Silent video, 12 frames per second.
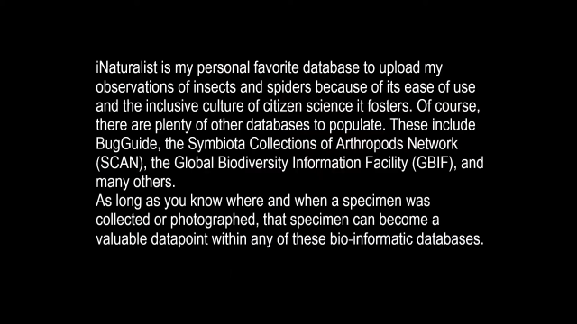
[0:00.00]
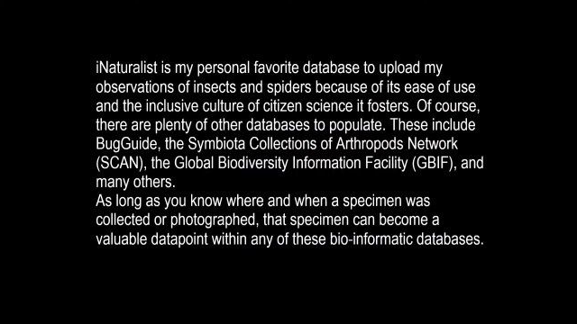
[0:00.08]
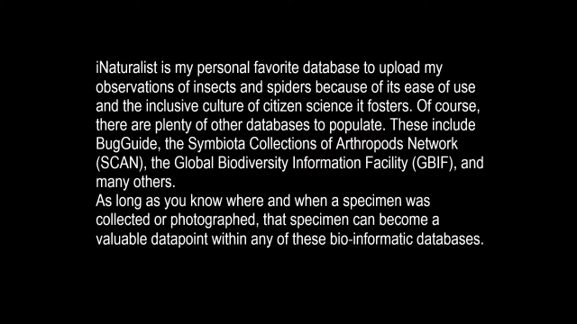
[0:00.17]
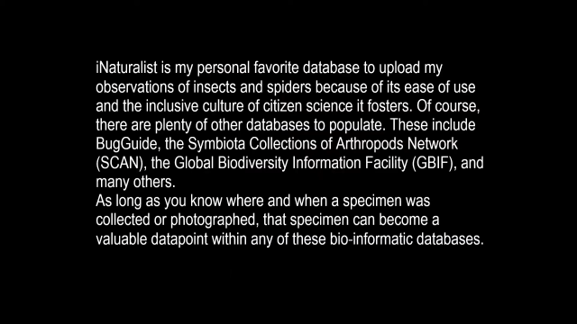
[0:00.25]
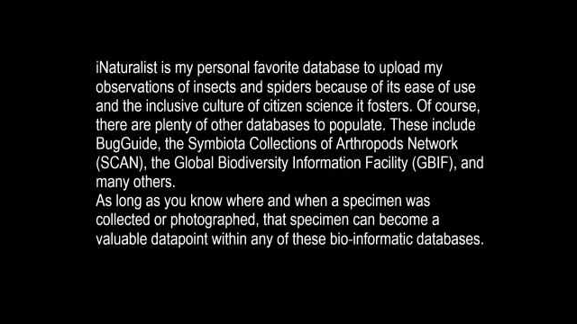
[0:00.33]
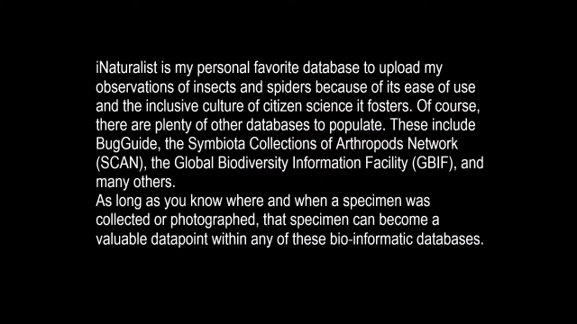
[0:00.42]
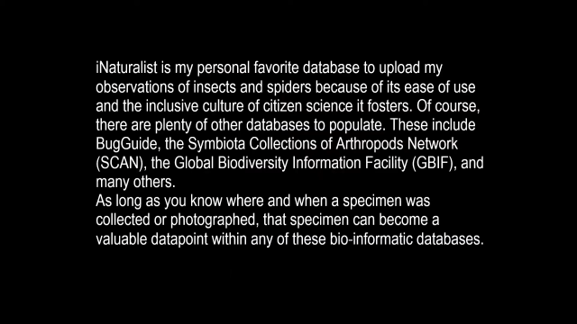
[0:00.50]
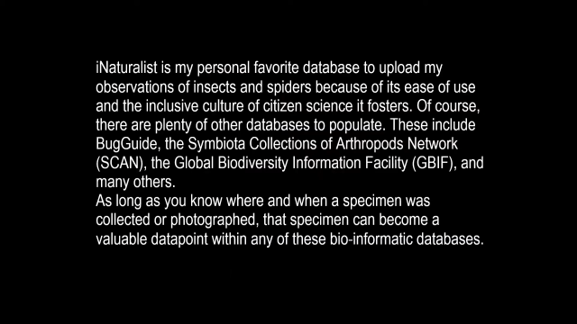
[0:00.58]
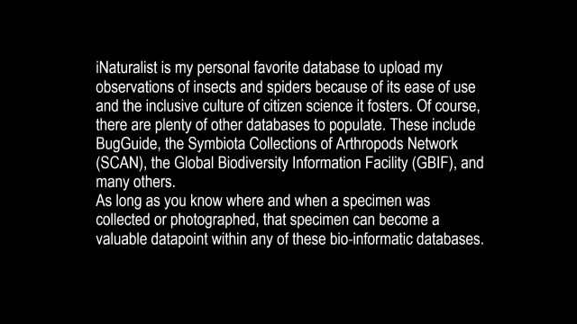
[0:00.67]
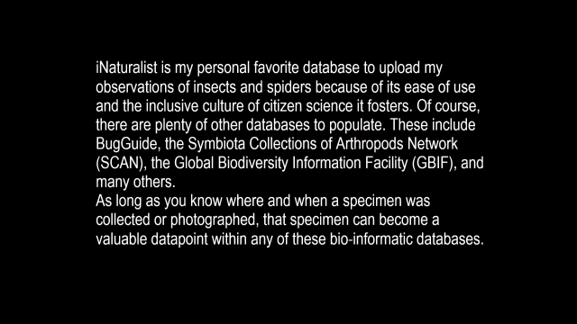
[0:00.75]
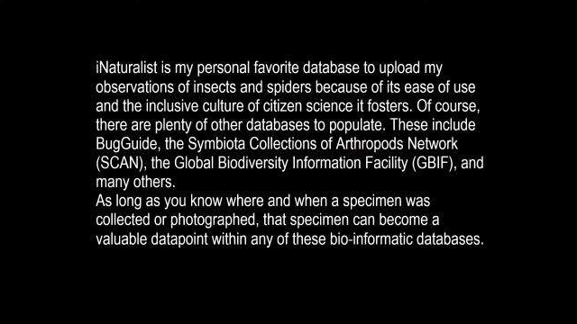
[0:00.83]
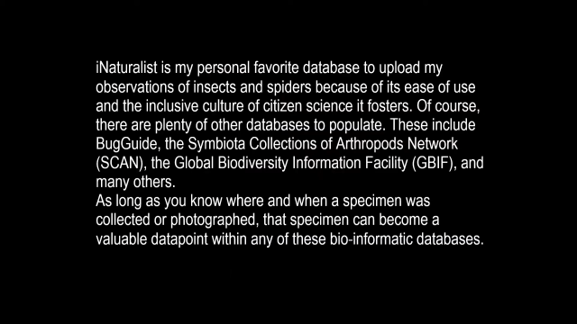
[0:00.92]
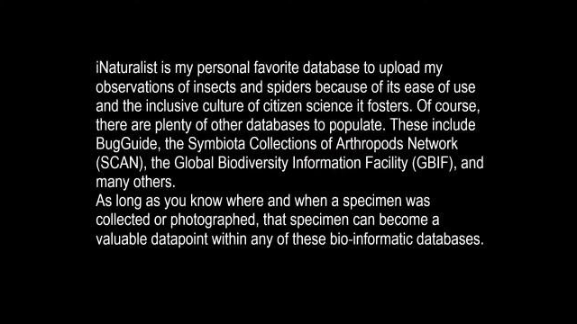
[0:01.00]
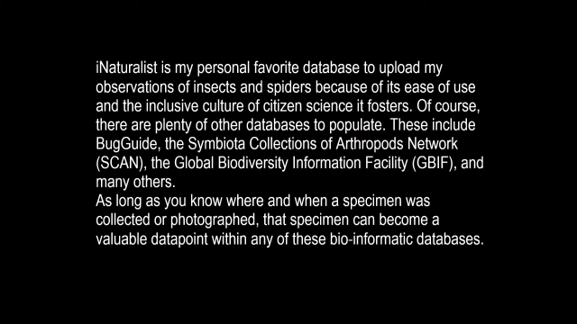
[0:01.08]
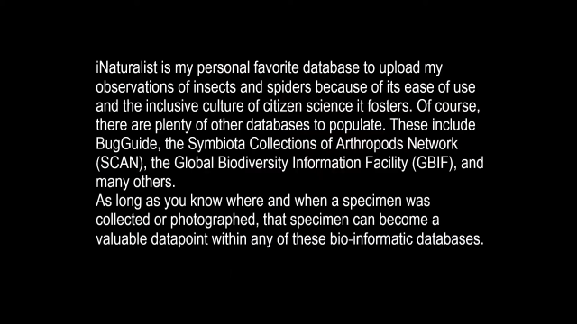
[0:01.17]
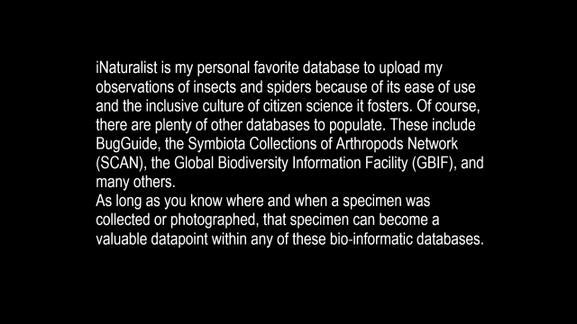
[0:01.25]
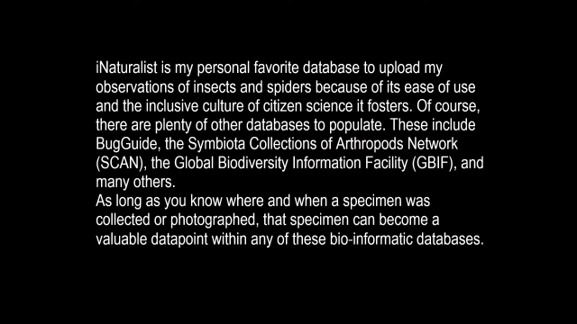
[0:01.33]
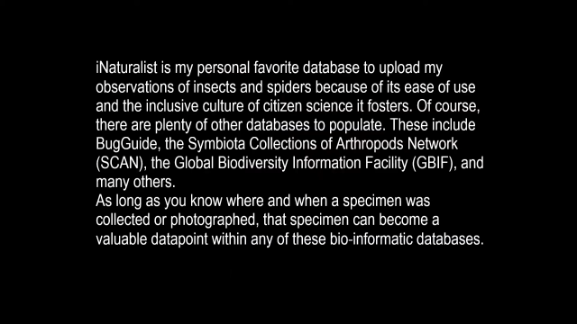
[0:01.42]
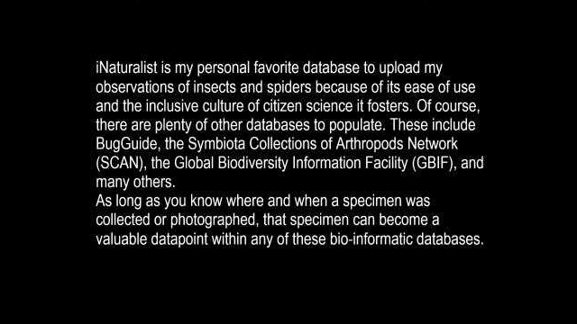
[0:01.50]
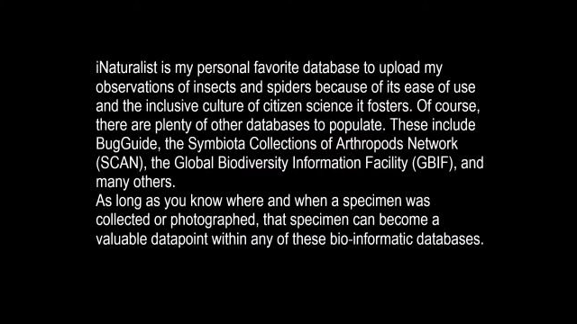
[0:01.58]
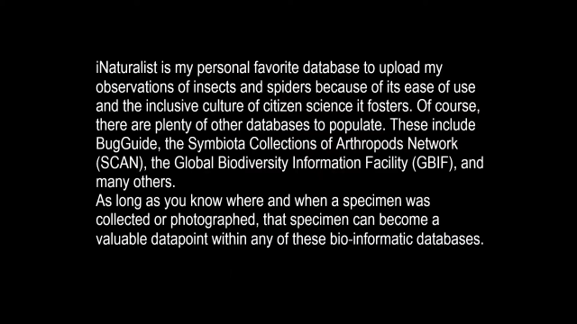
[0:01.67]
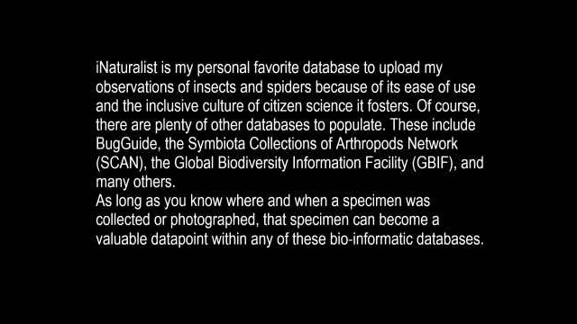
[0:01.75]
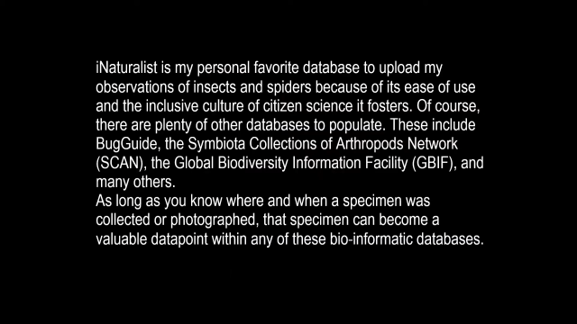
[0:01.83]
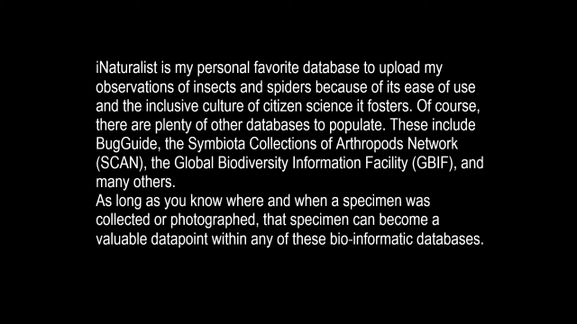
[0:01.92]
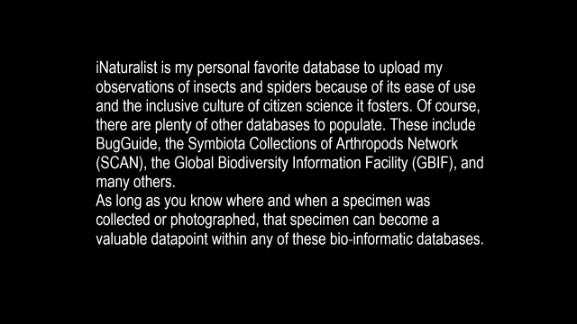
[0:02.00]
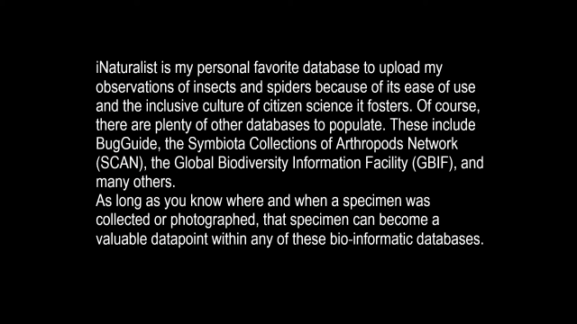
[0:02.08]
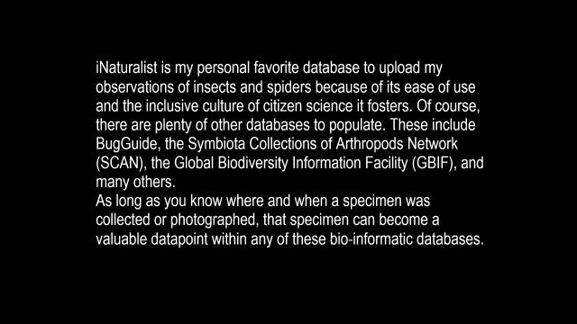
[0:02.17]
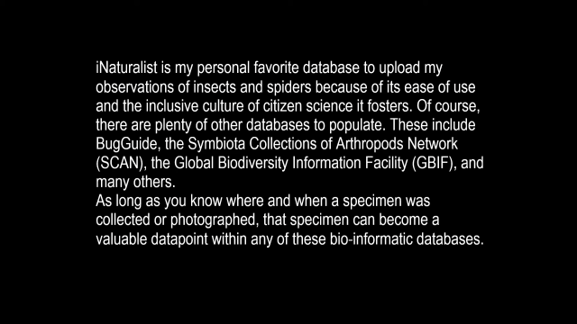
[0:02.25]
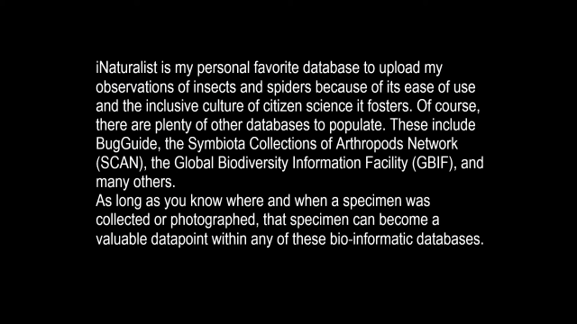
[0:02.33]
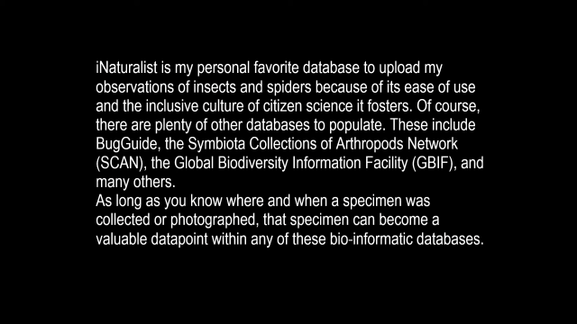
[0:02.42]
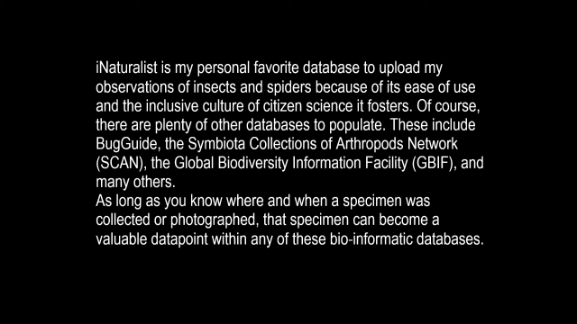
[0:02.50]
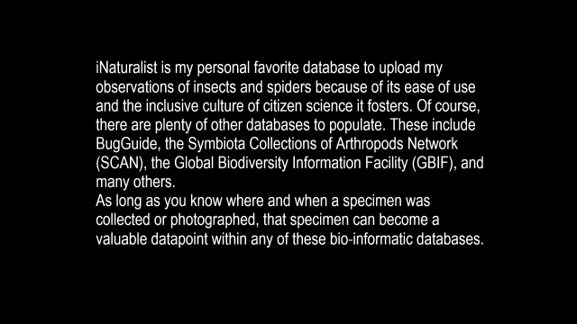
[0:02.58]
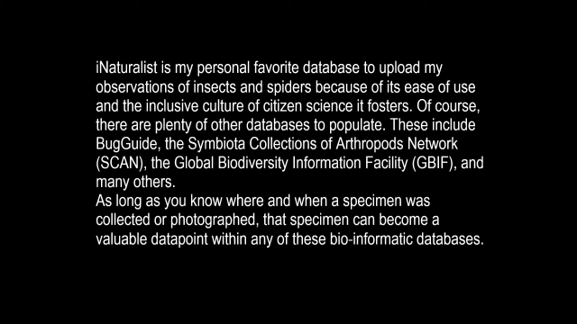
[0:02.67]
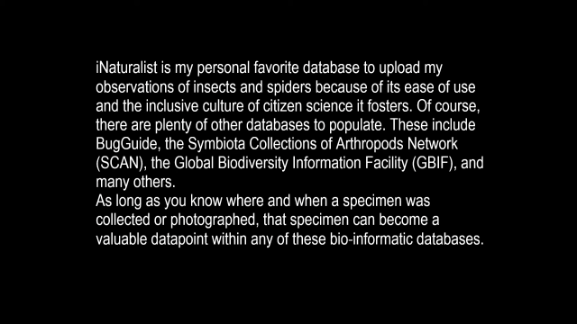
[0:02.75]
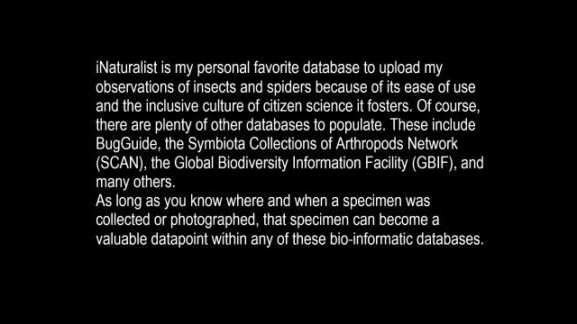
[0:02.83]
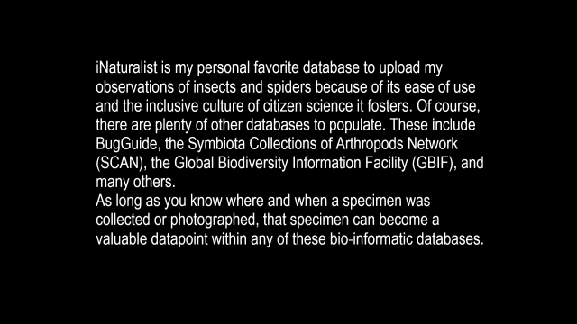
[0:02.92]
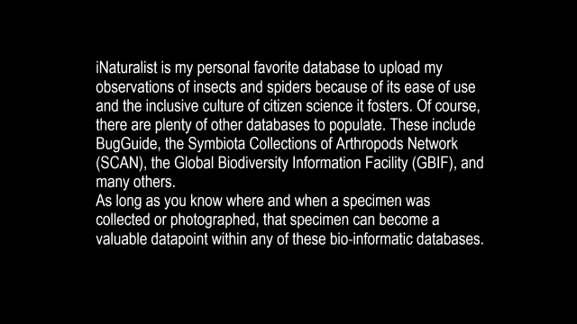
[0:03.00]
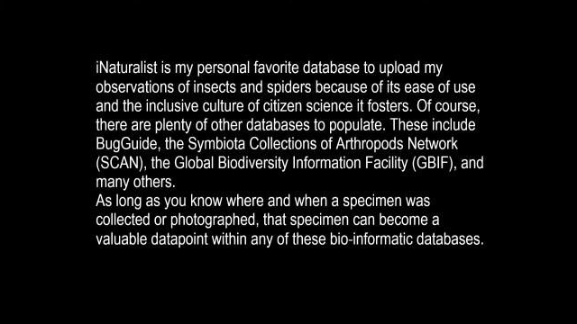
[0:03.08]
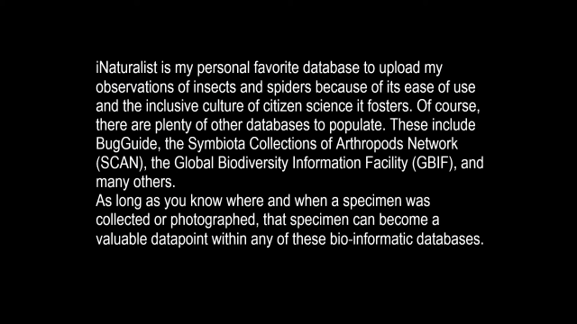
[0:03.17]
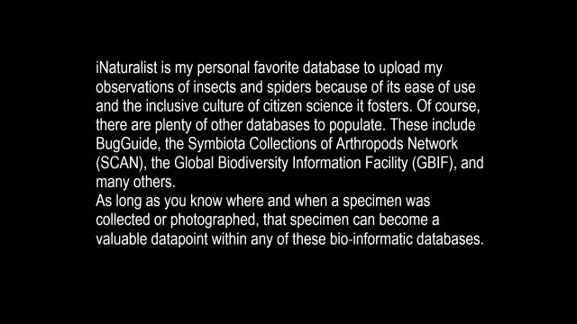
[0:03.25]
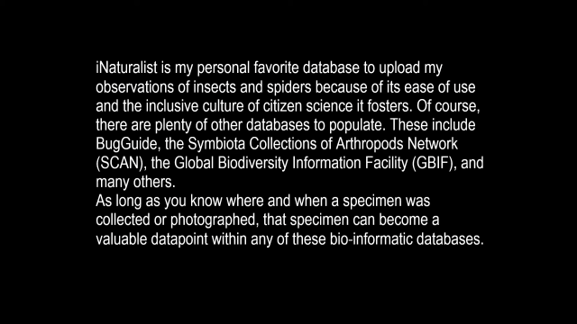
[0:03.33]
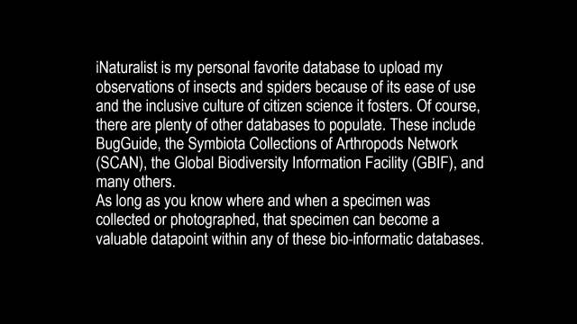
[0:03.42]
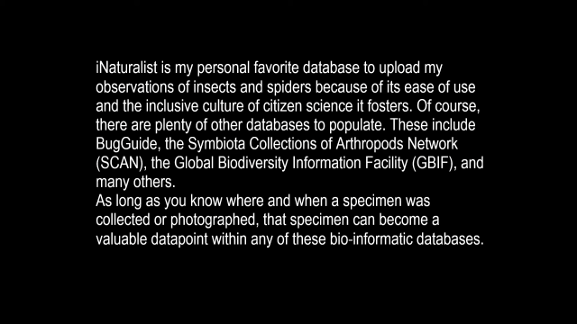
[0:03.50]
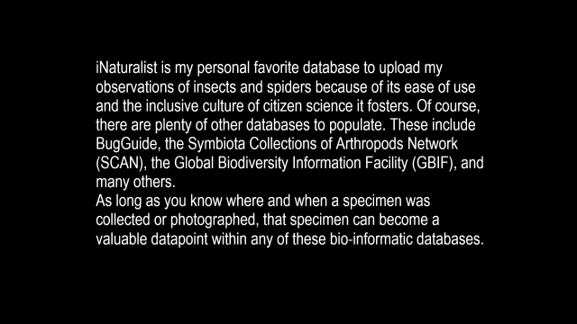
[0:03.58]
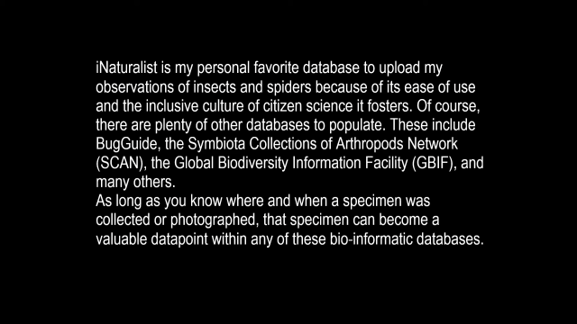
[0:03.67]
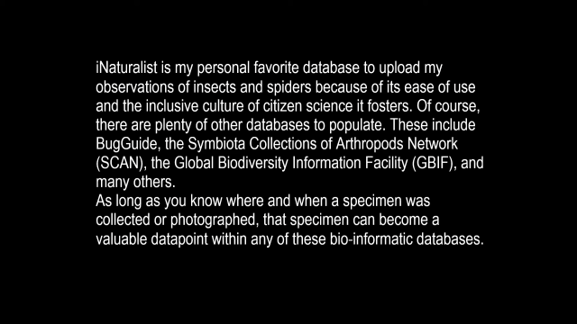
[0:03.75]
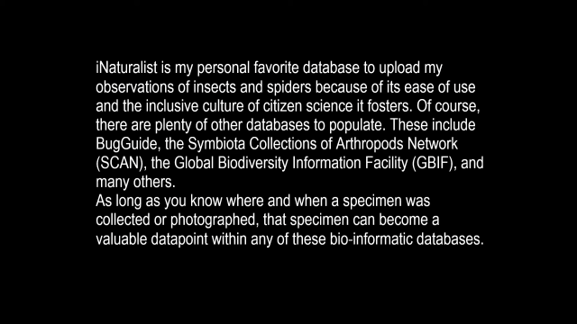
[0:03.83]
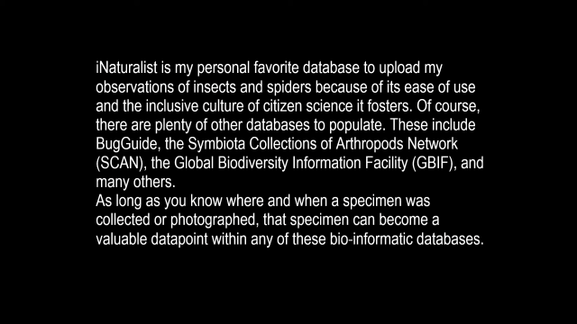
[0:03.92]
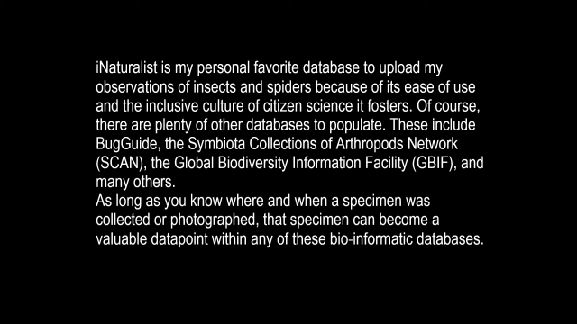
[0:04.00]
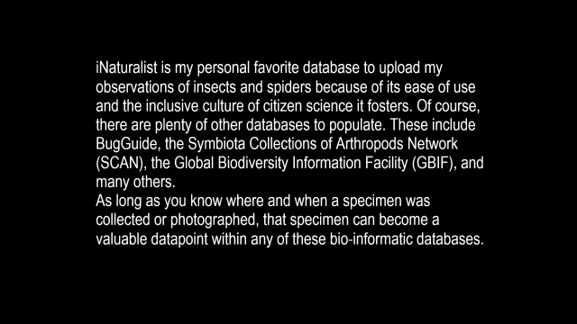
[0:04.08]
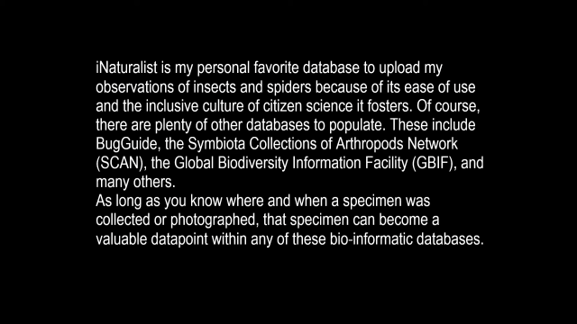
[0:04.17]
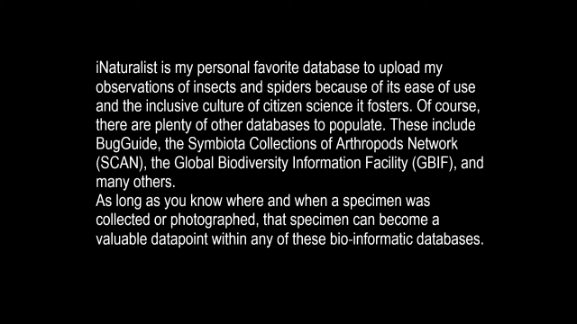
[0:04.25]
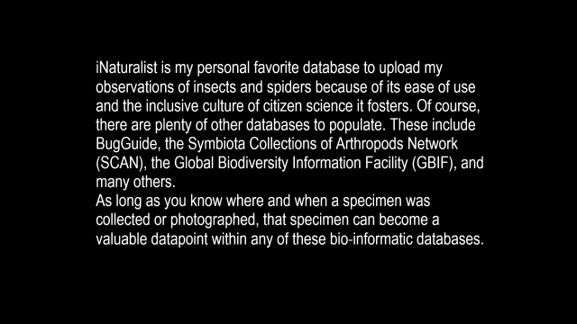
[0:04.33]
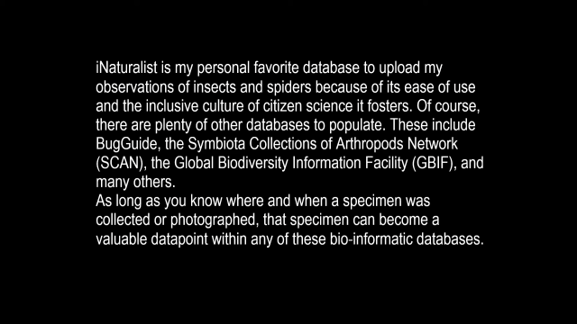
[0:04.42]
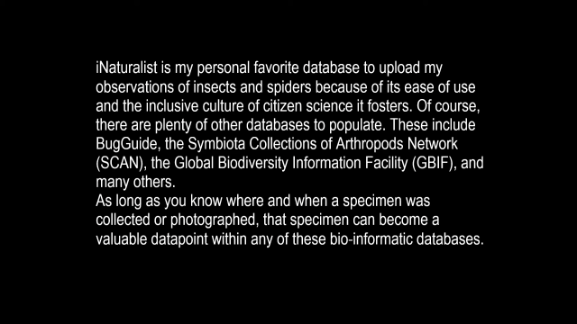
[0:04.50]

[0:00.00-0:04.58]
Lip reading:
[unreadable: no face in view]